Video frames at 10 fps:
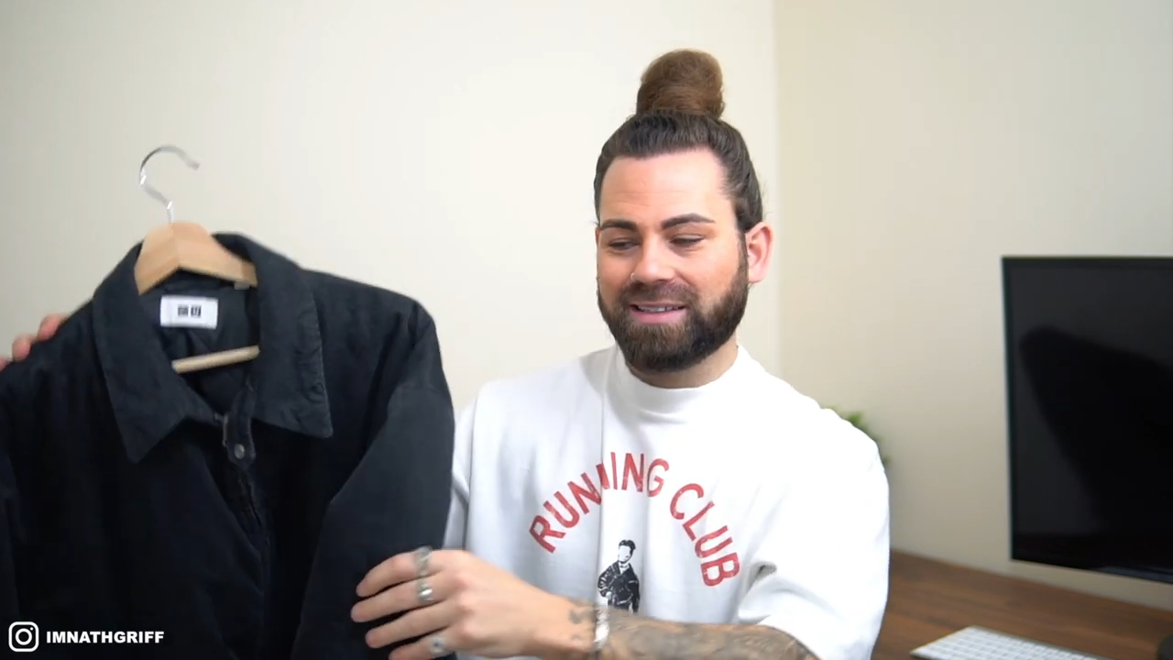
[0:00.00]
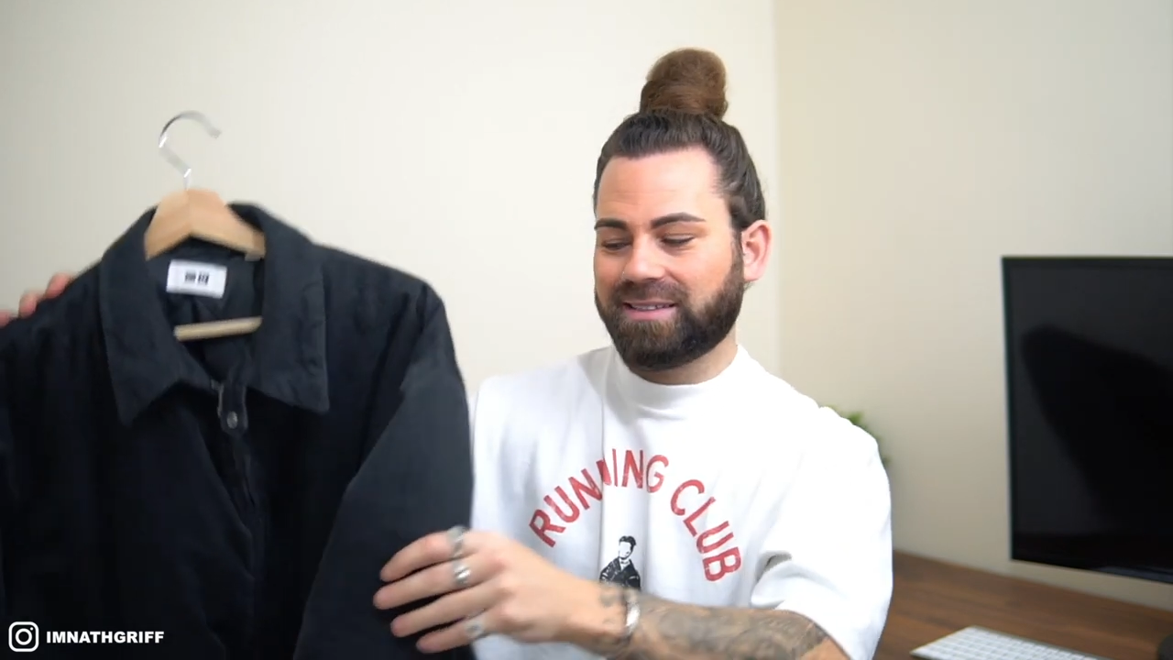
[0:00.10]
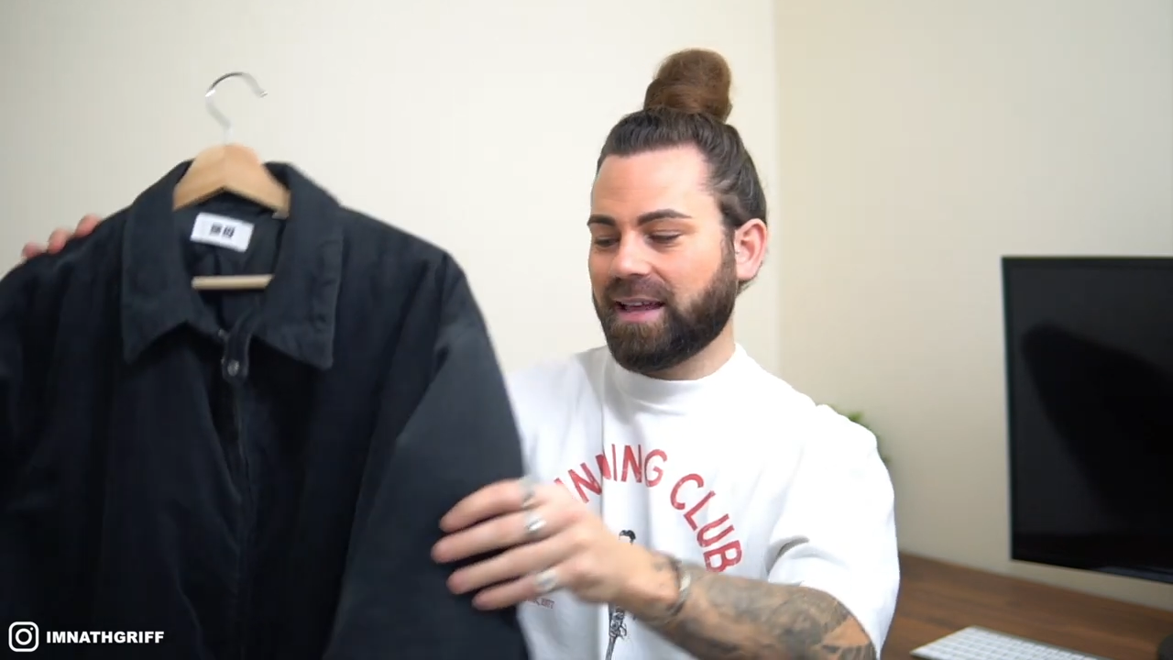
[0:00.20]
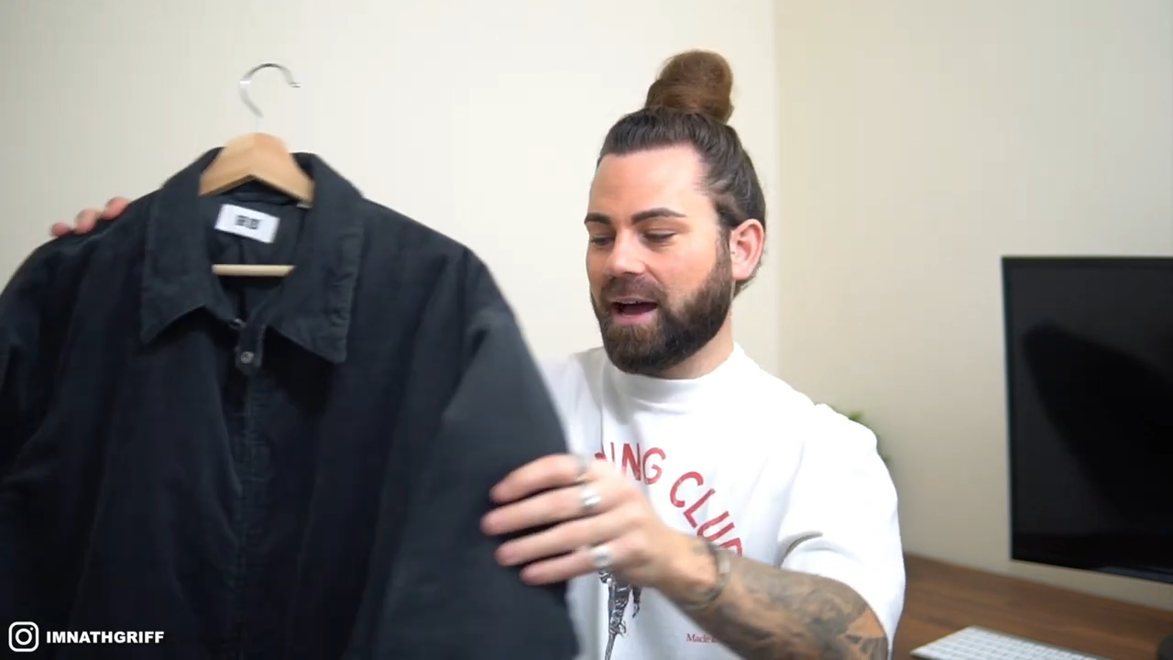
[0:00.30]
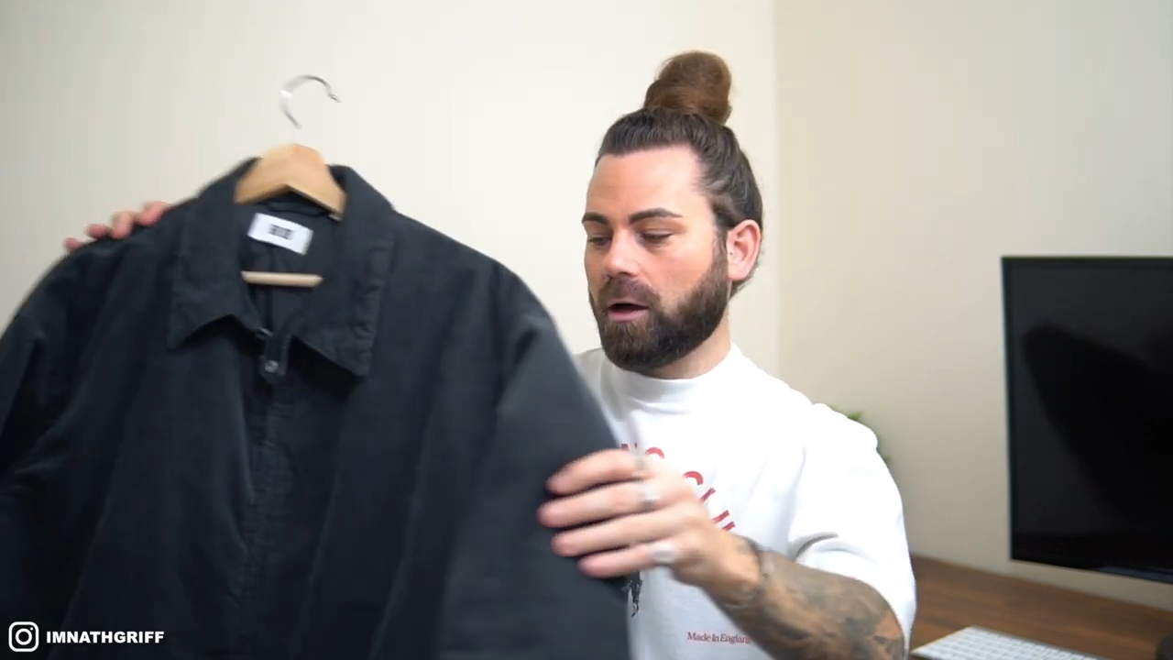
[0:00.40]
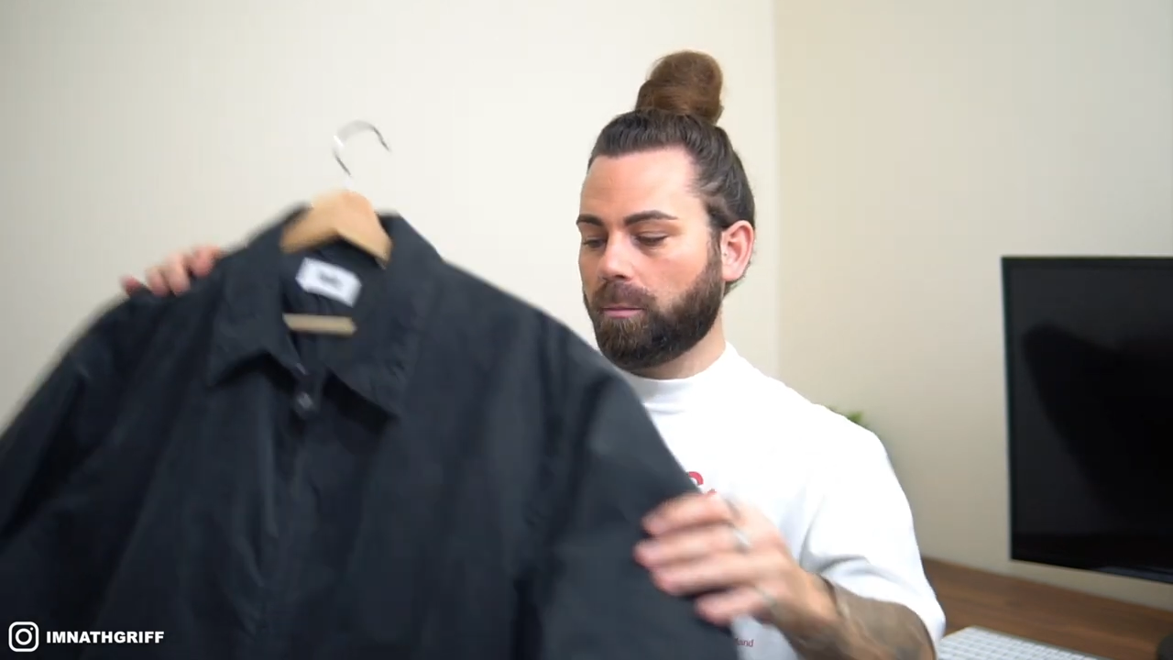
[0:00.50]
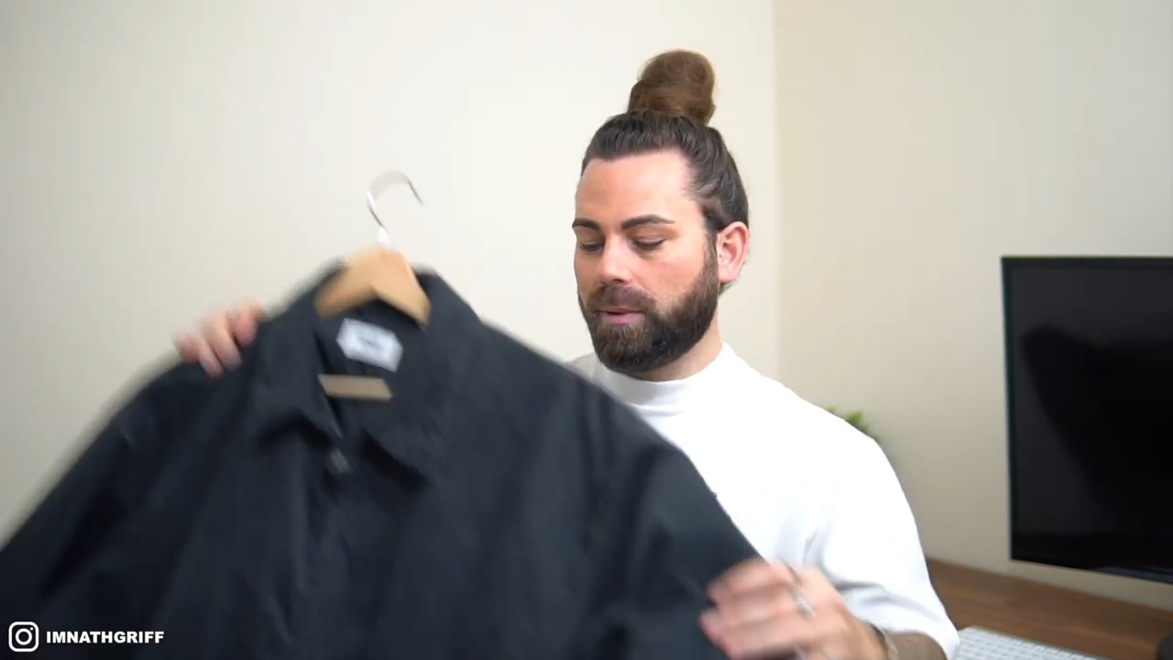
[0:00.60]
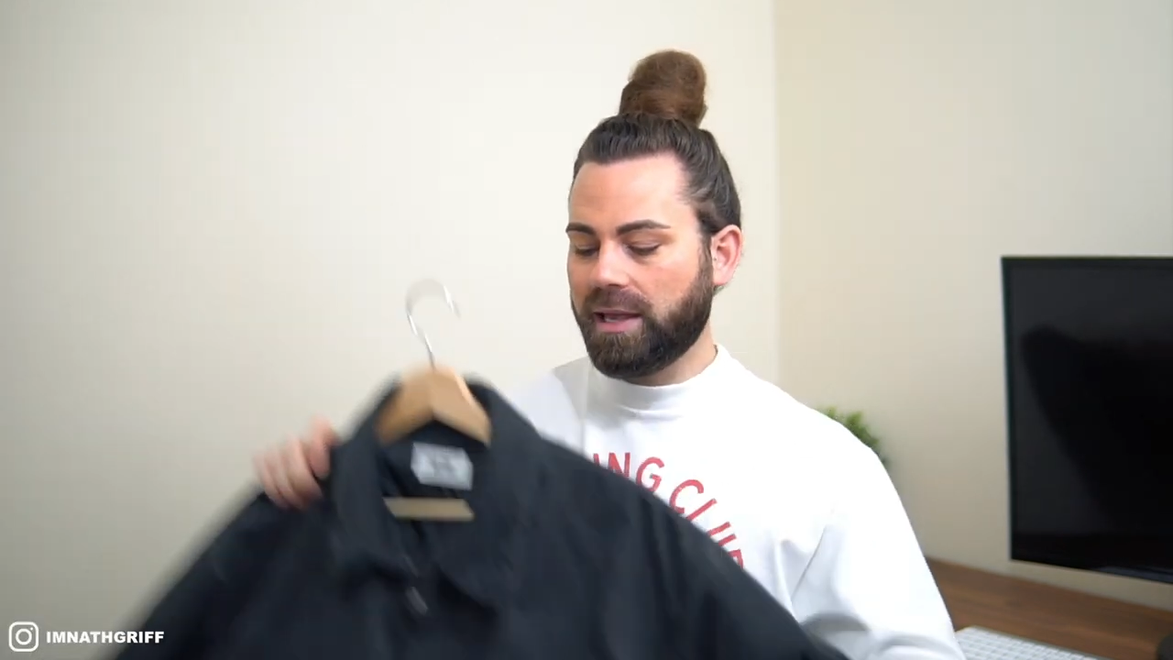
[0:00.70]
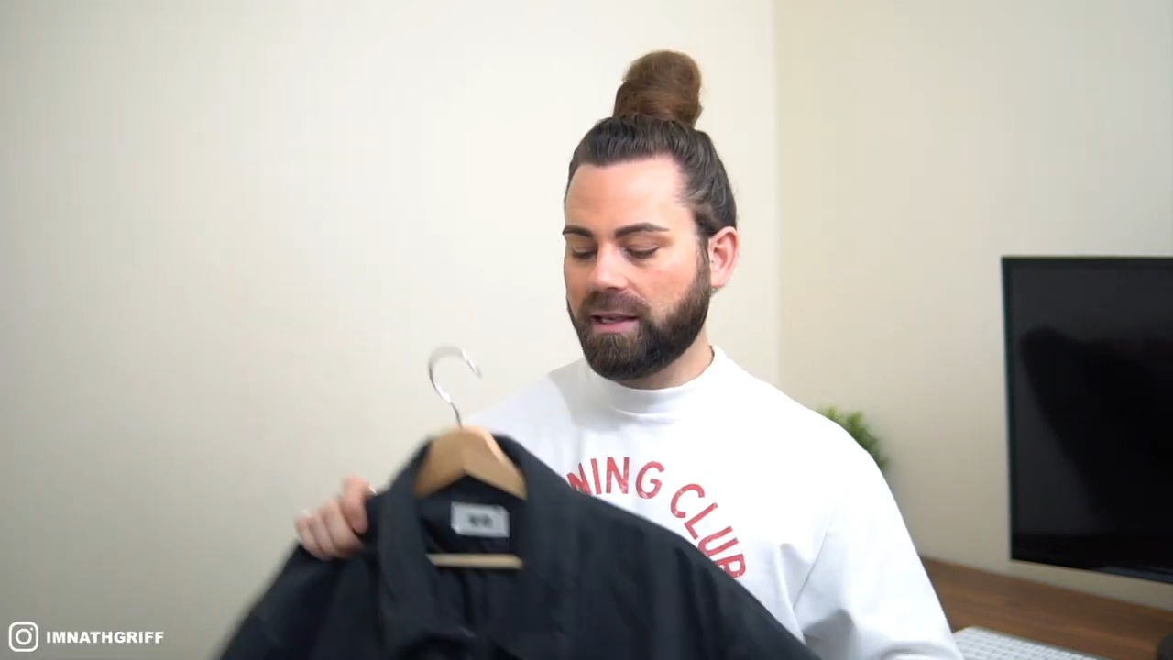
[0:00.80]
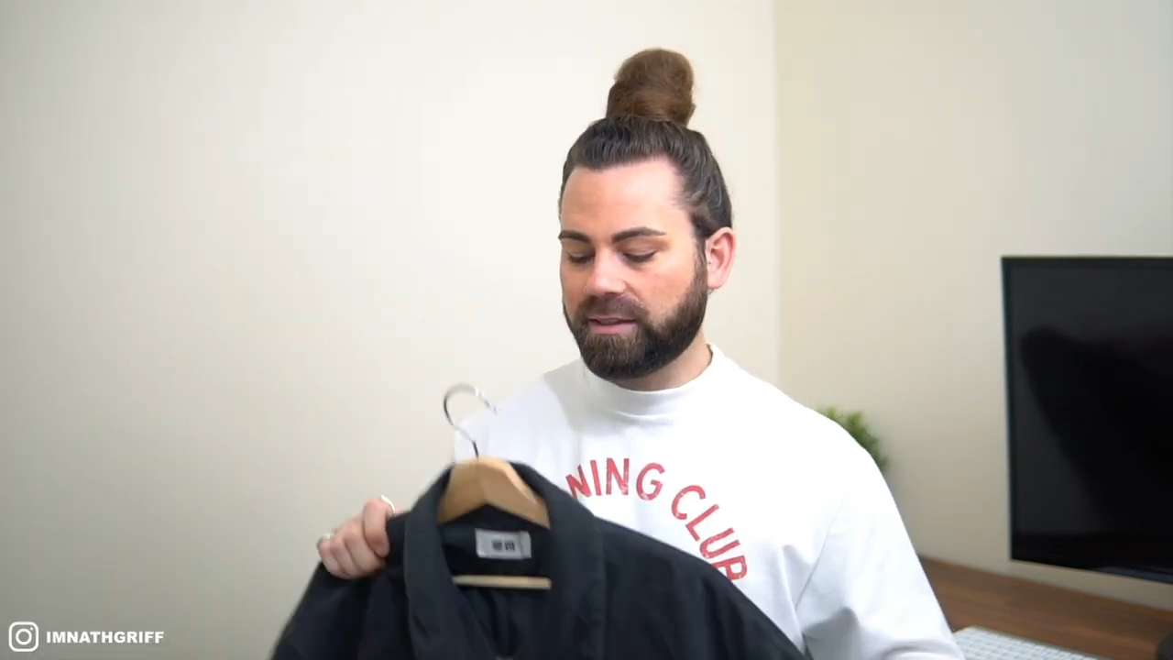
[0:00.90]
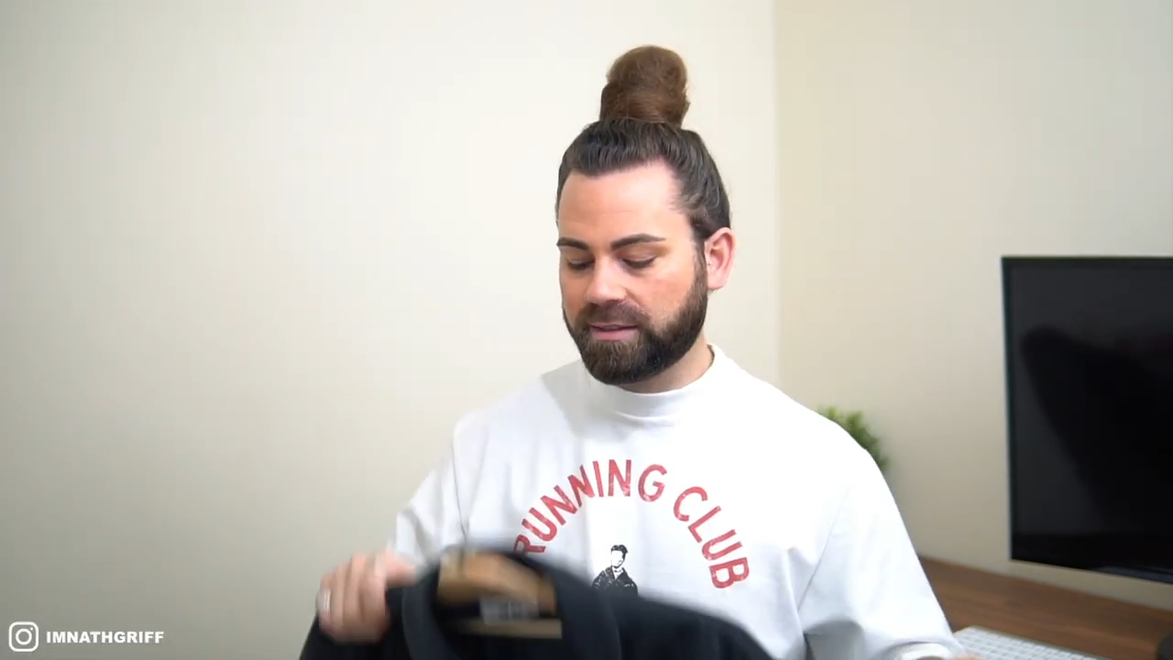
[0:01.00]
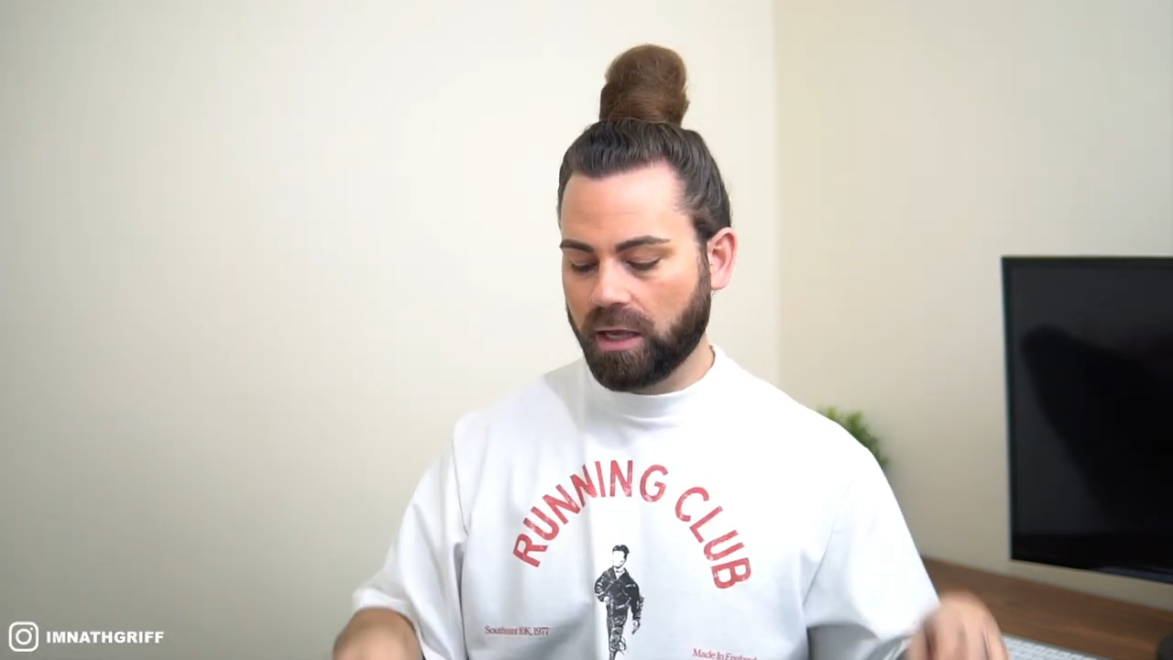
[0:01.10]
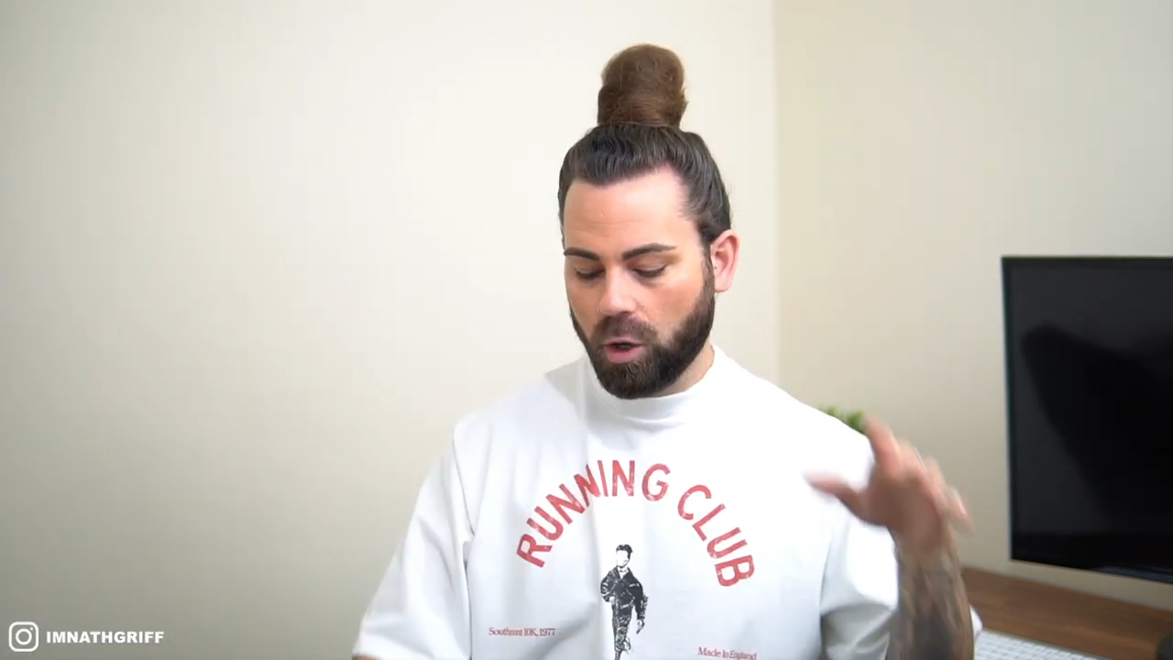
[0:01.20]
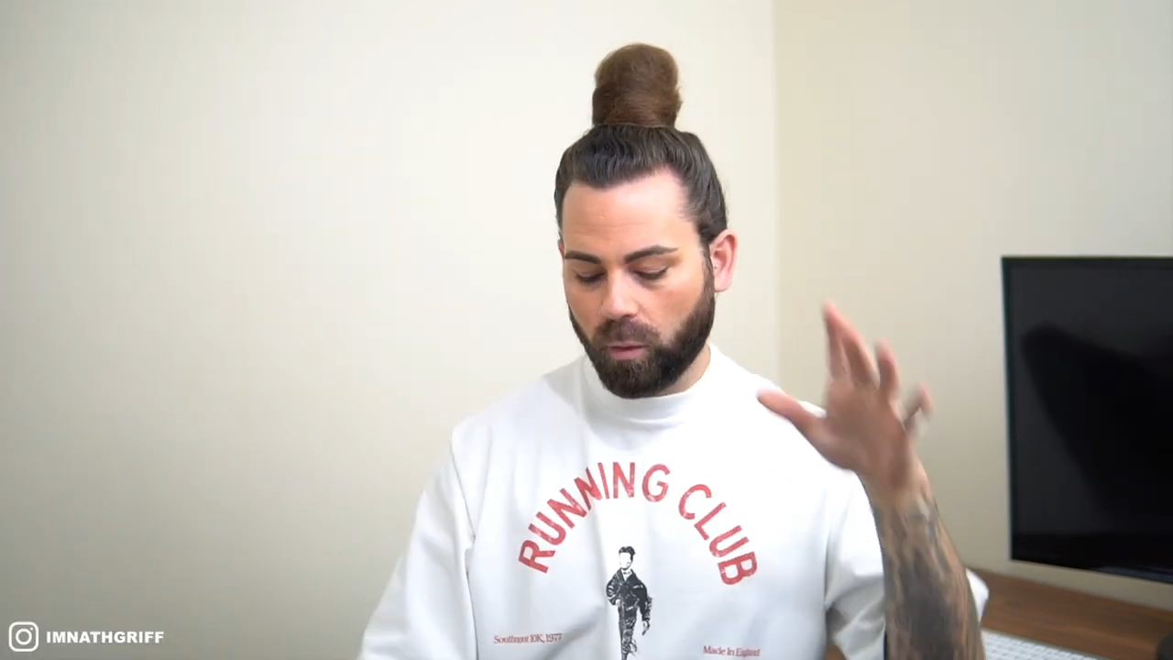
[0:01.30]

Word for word: style piece,